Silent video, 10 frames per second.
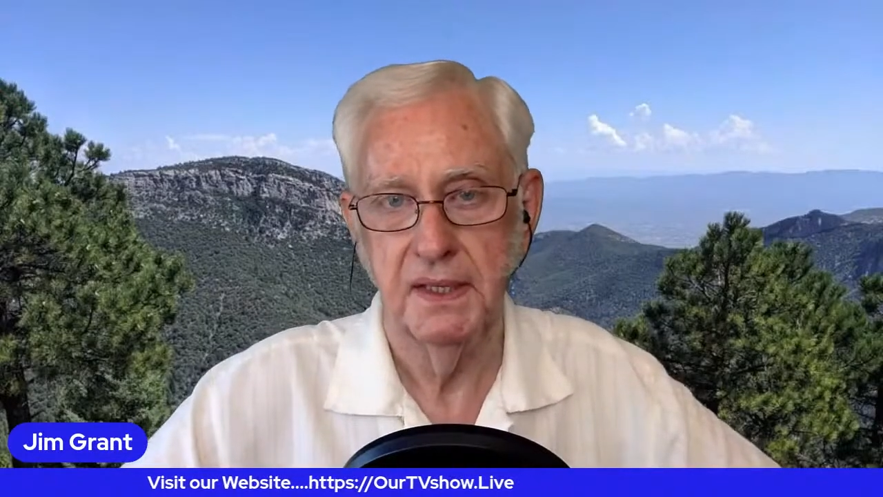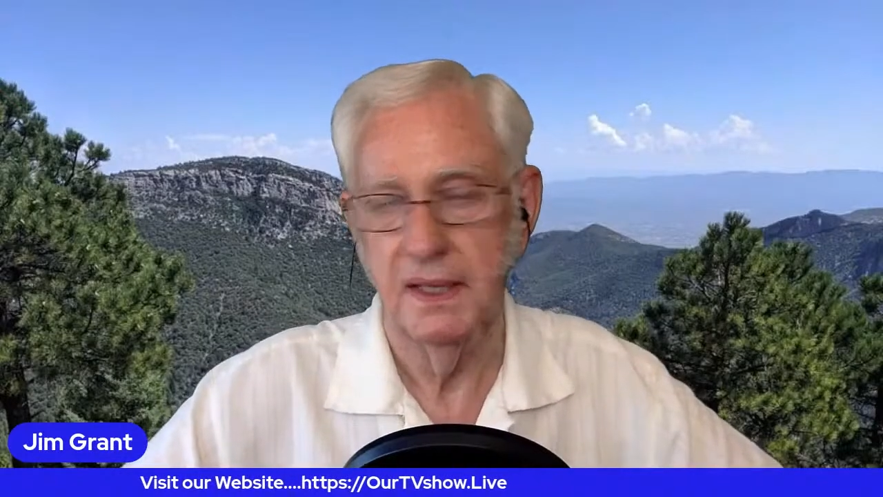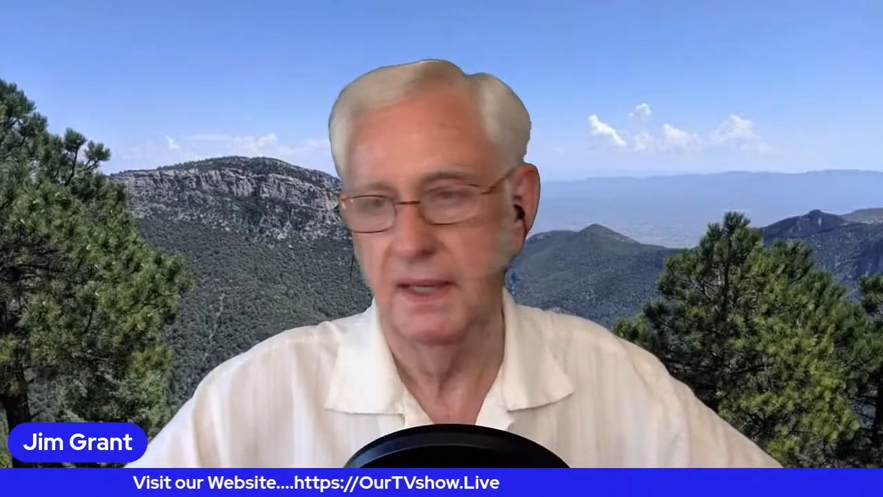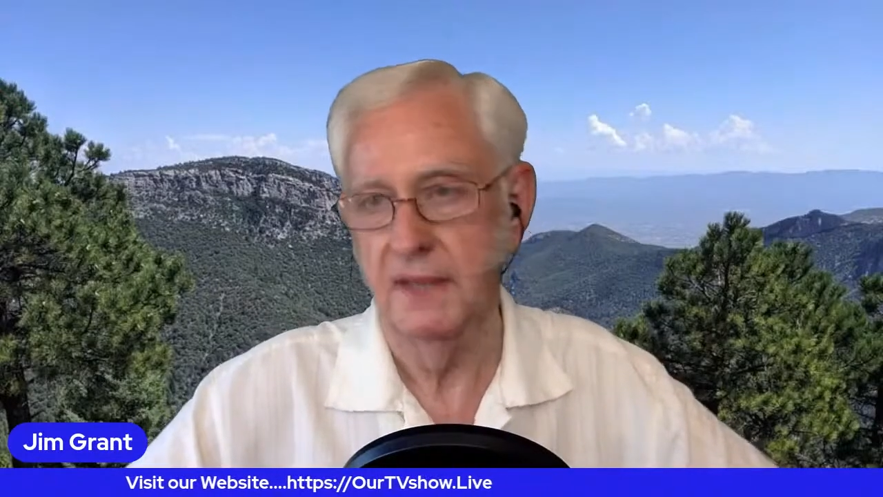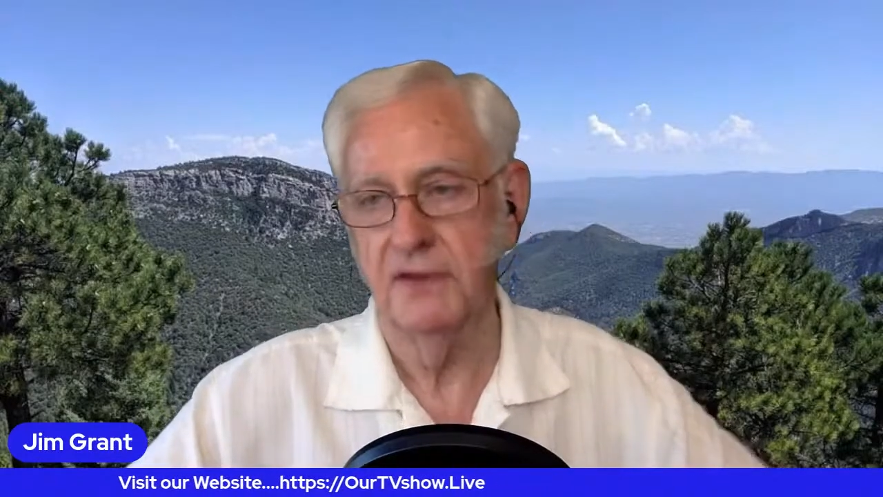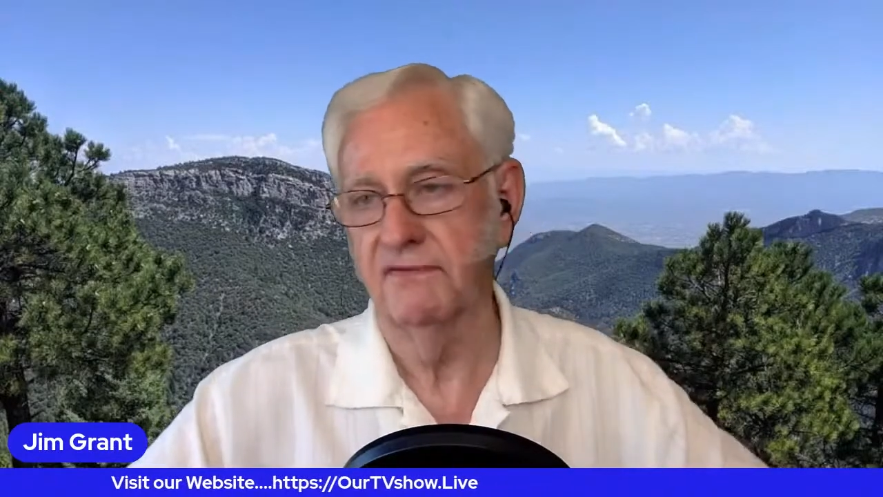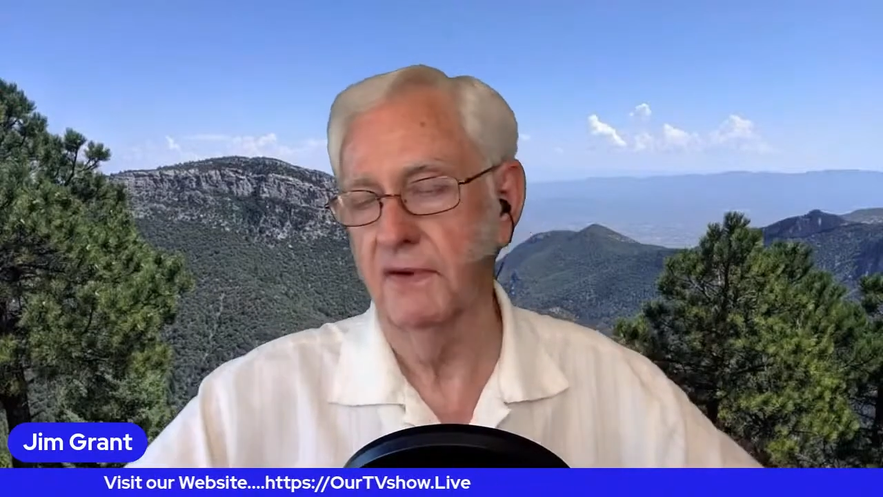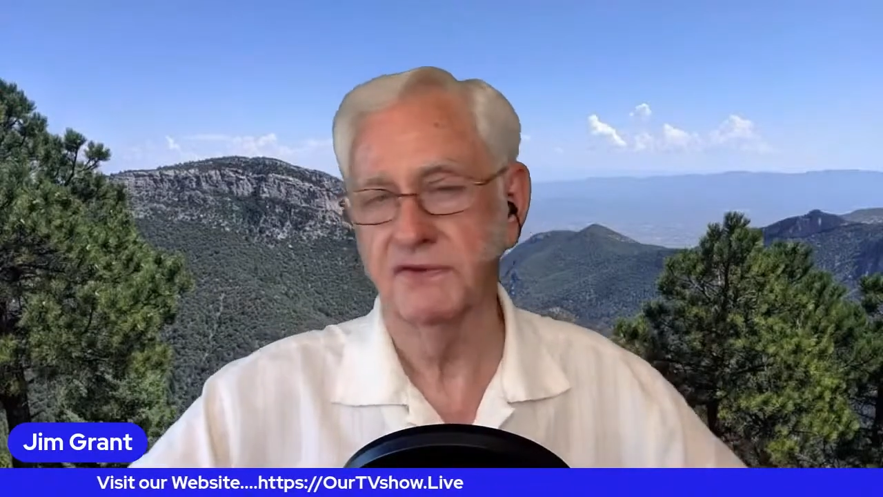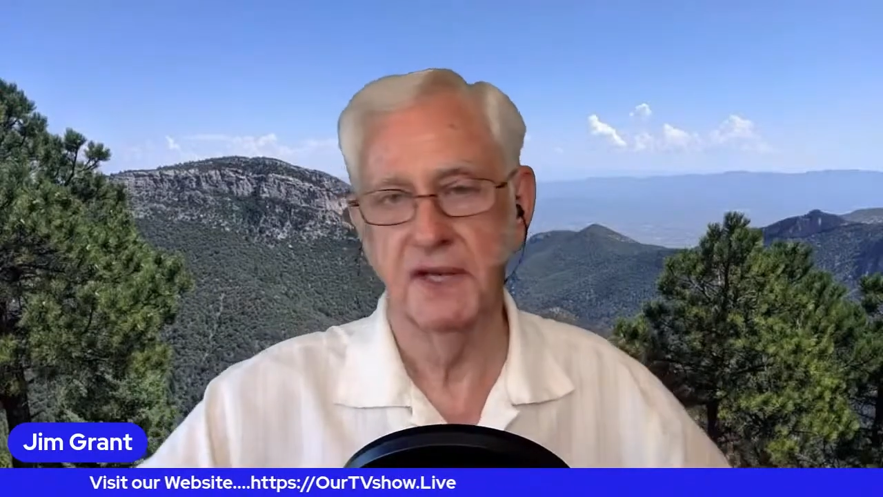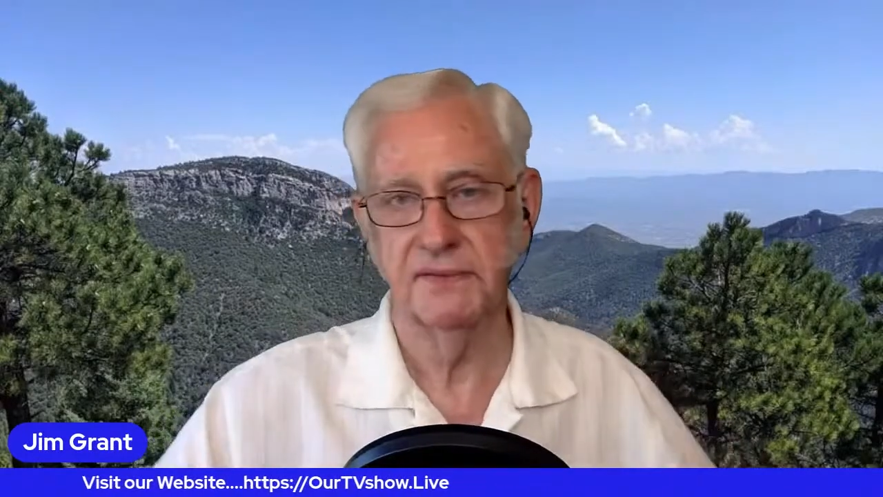Now, a lot of you
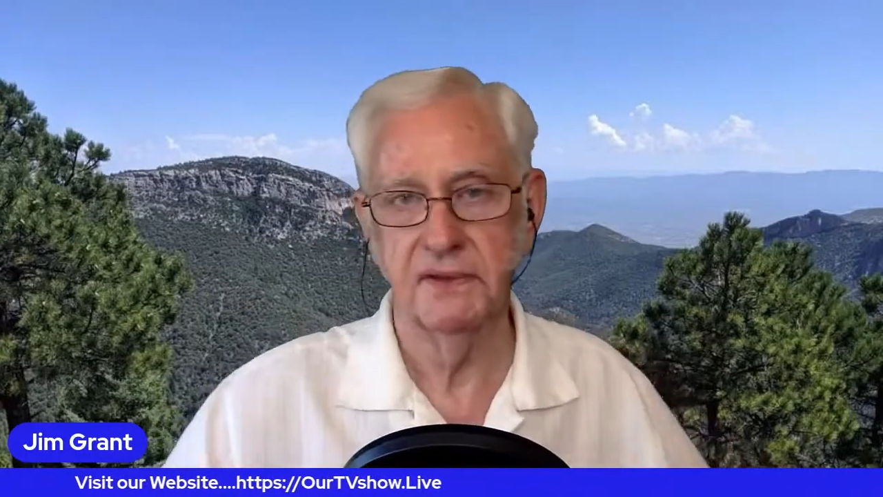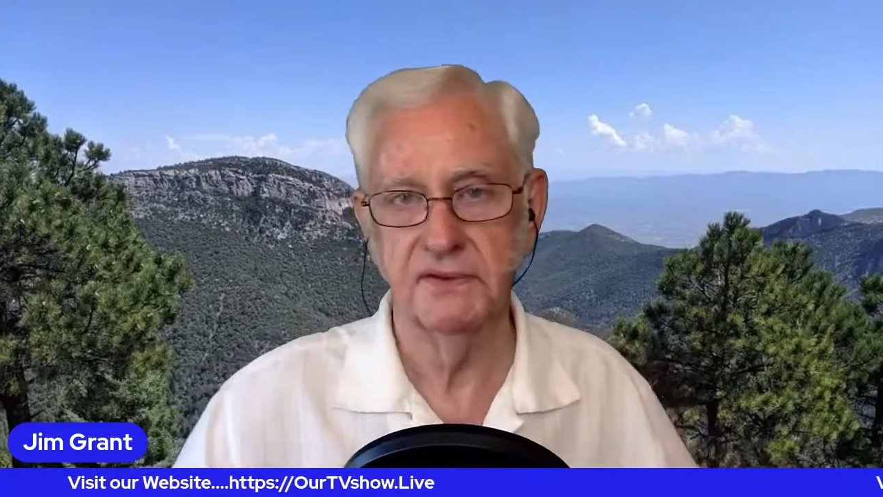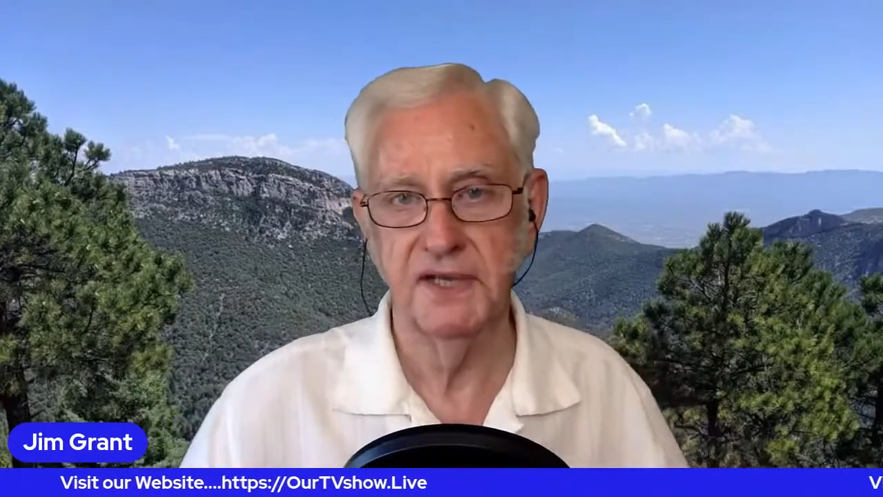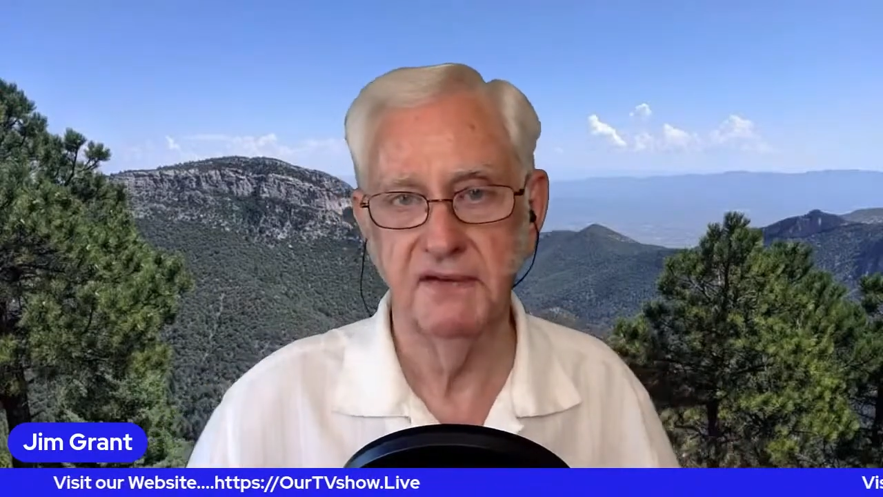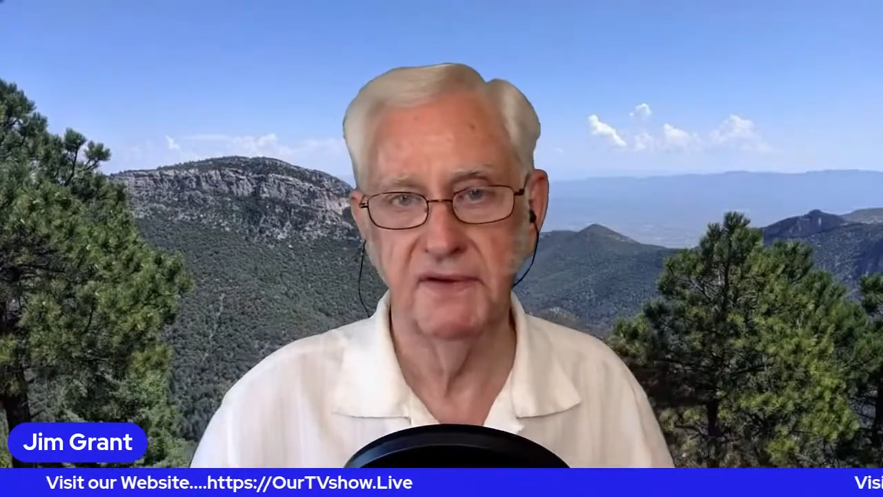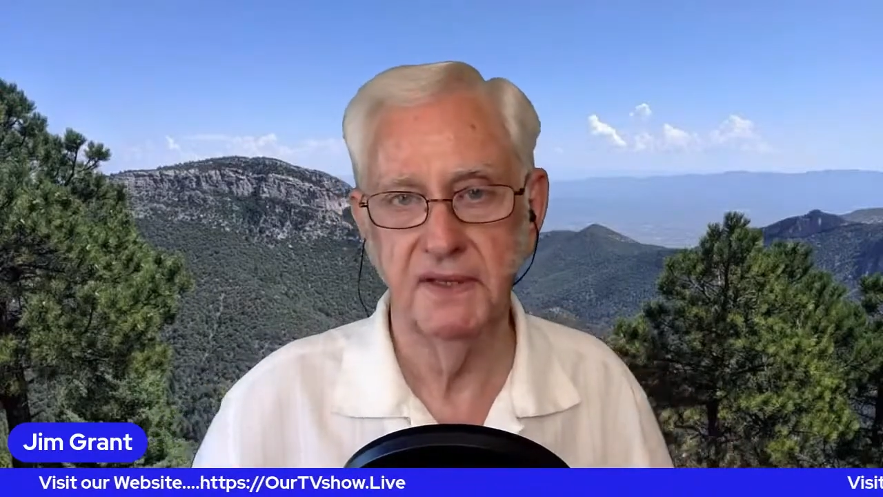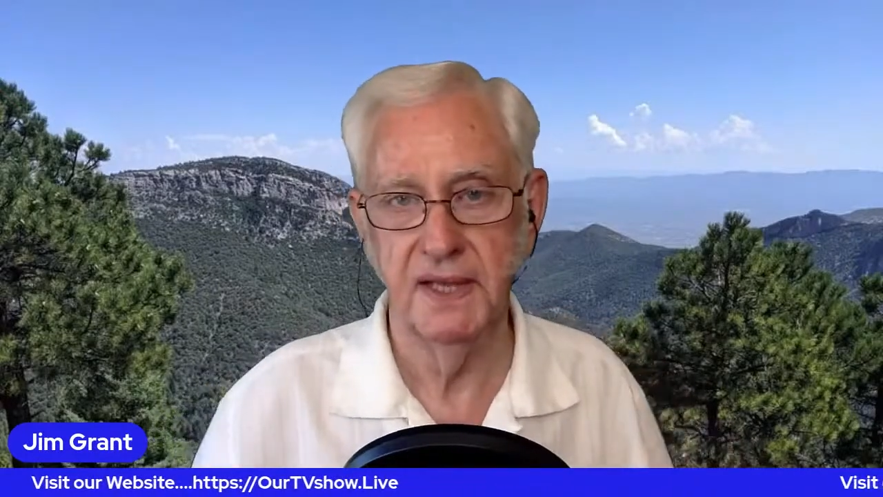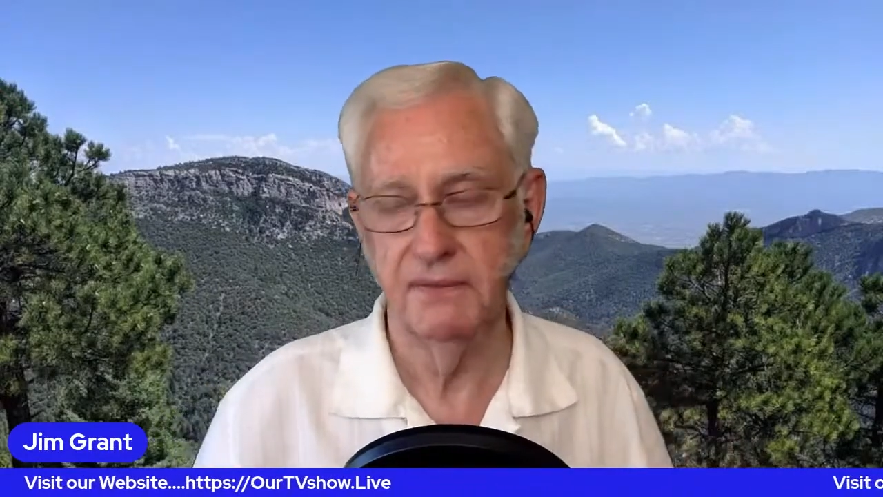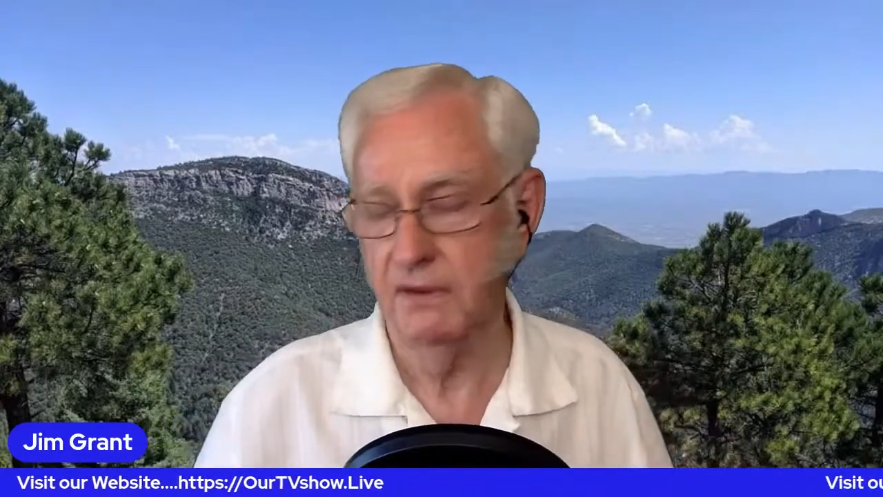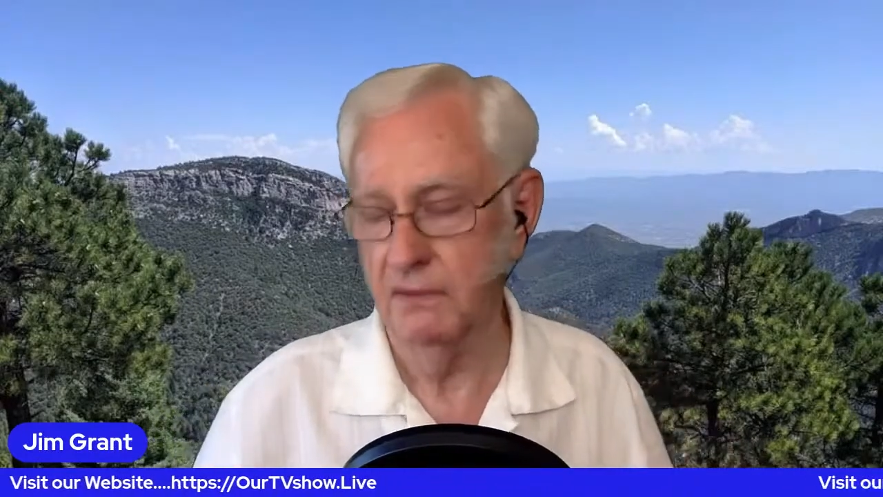folks out there in TV
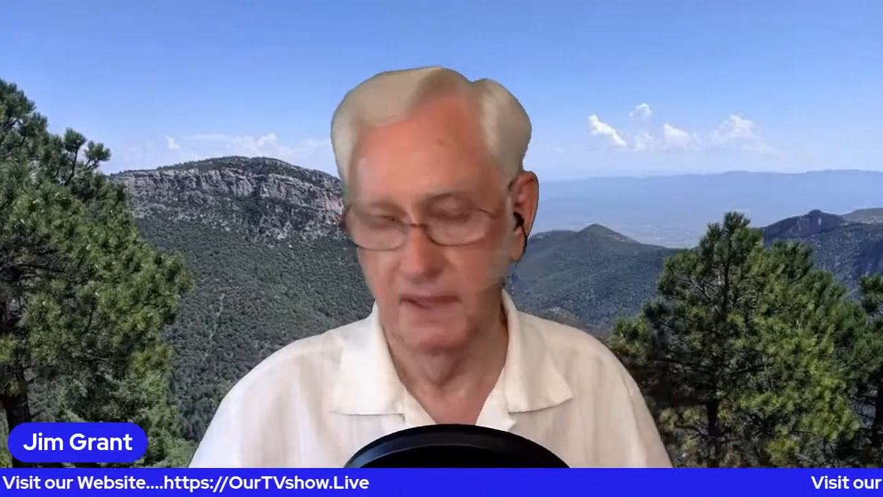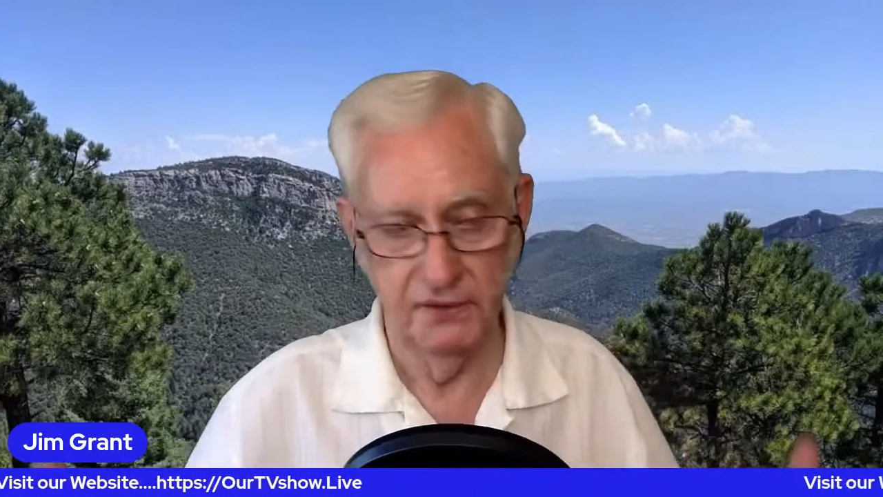land would go,